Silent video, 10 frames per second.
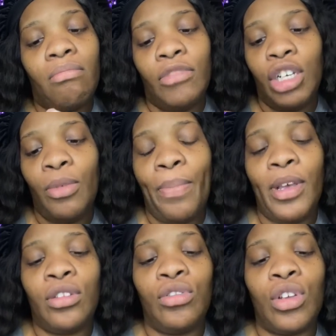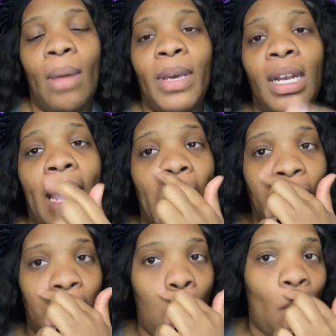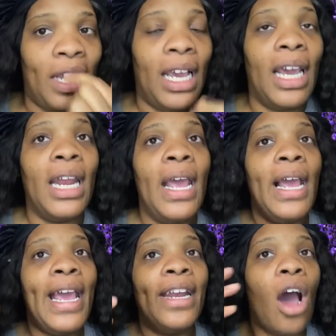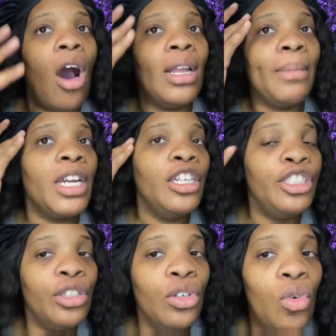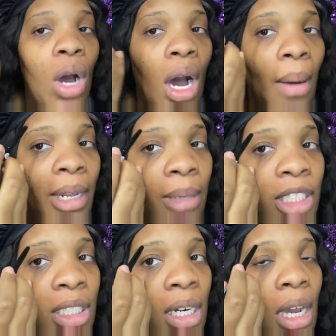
Jumbo pencil. So I'm gonna actually go in, and all I'm gonna do, and I'm just gonna